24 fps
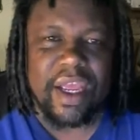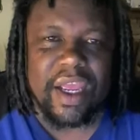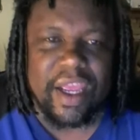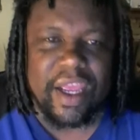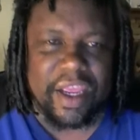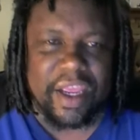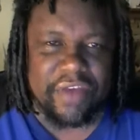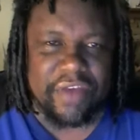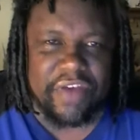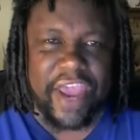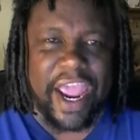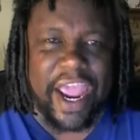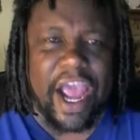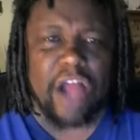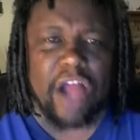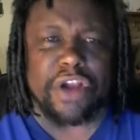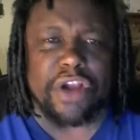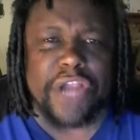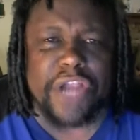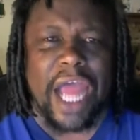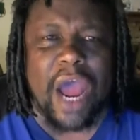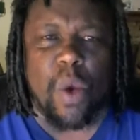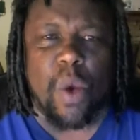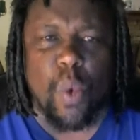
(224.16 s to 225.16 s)
If hell
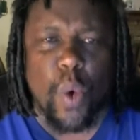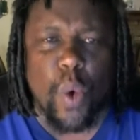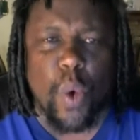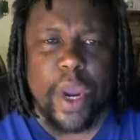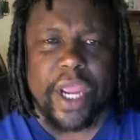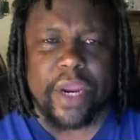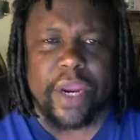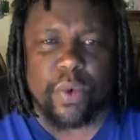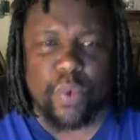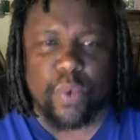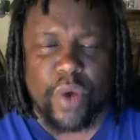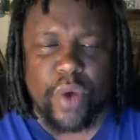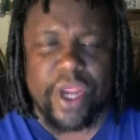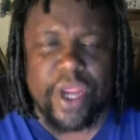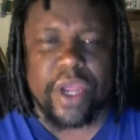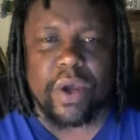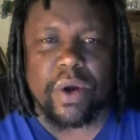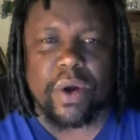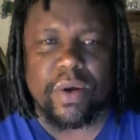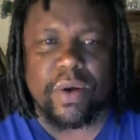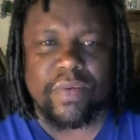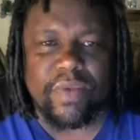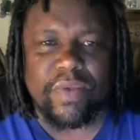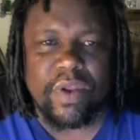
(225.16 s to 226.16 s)
not
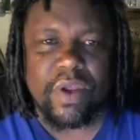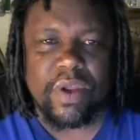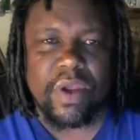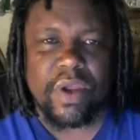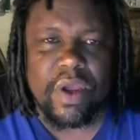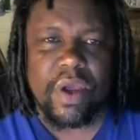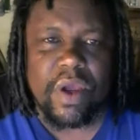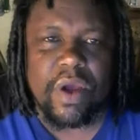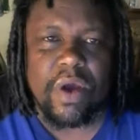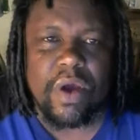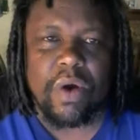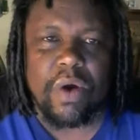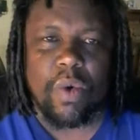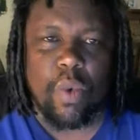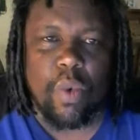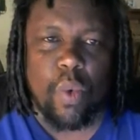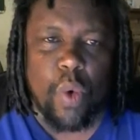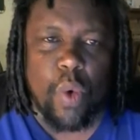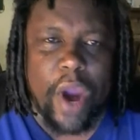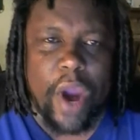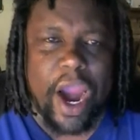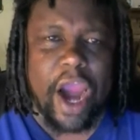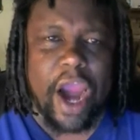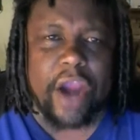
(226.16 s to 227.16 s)
real,
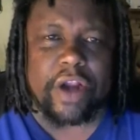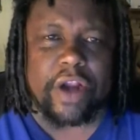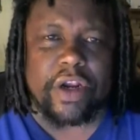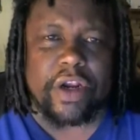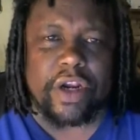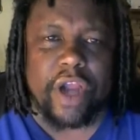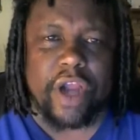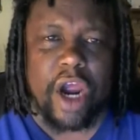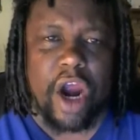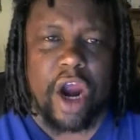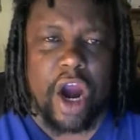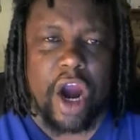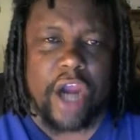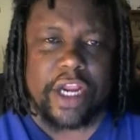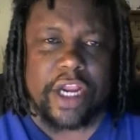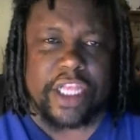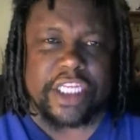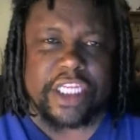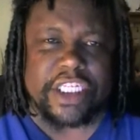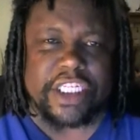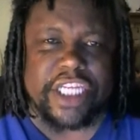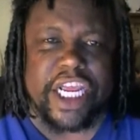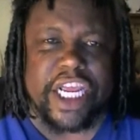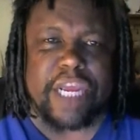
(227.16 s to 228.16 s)
where are
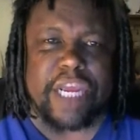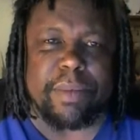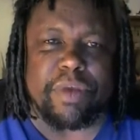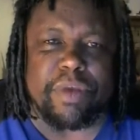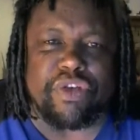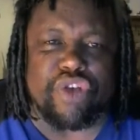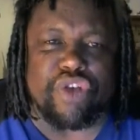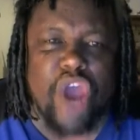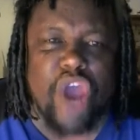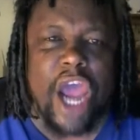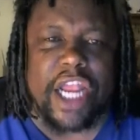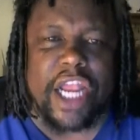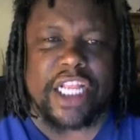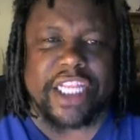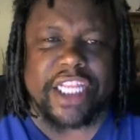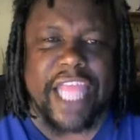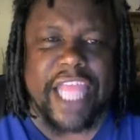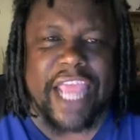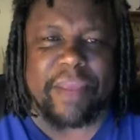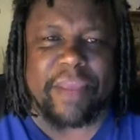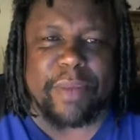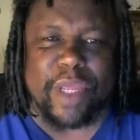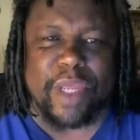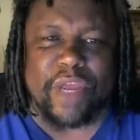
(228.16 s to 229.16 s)
these demons trying to
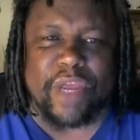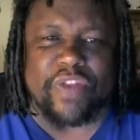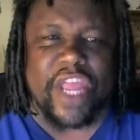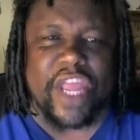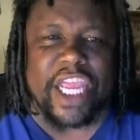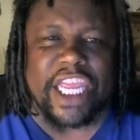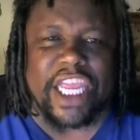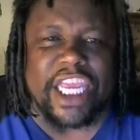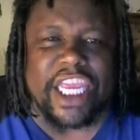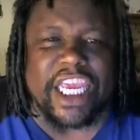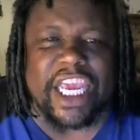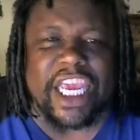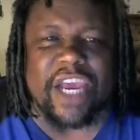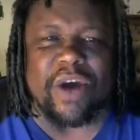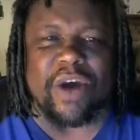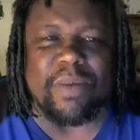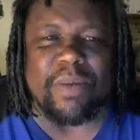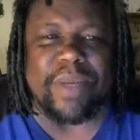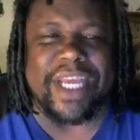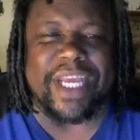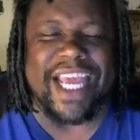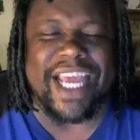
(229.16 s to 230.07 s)
take me if they can kill me?